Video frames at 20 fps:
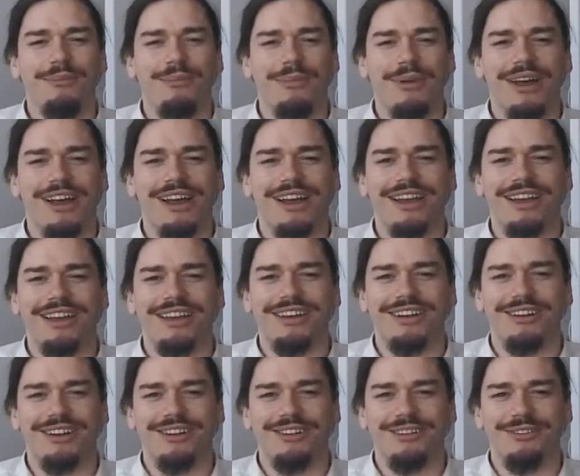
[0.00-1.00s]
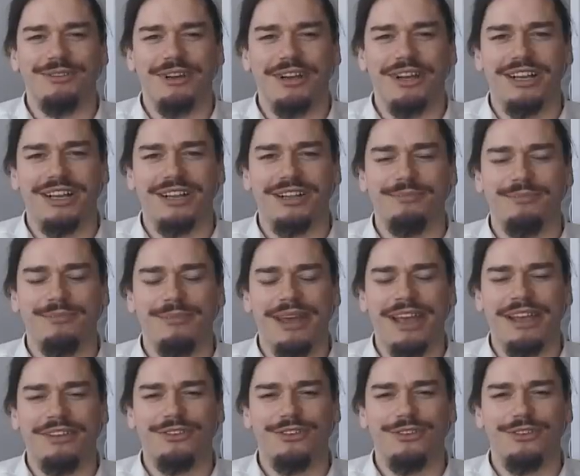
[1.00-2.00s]
My uh,
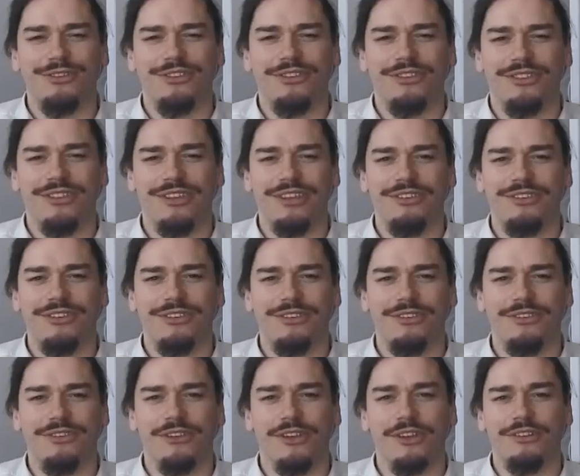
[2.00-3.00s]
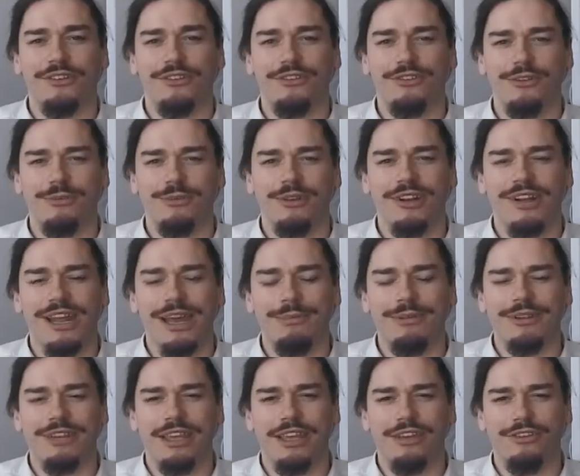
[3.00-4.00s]
master's thesis is on distributed
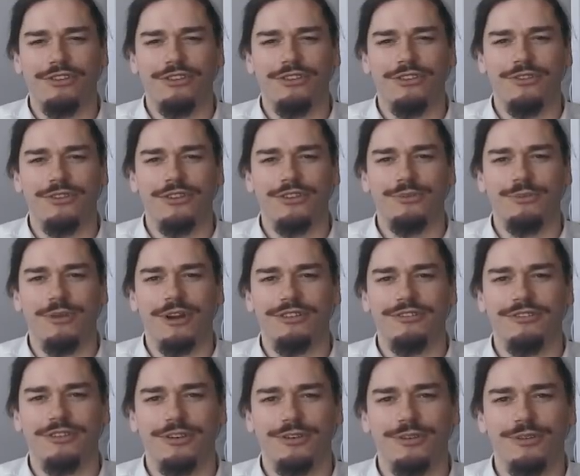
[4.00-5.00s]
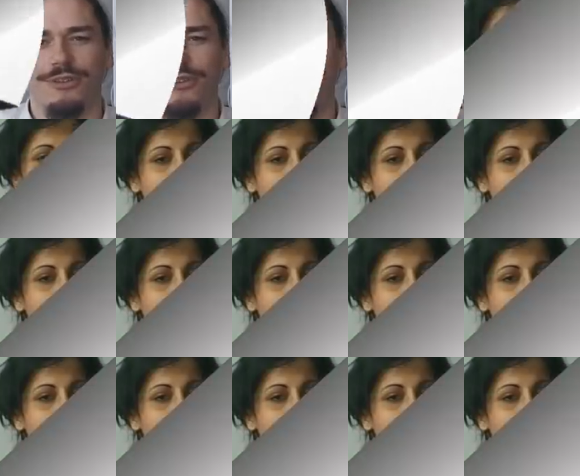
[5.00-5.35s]
applications for smartphone.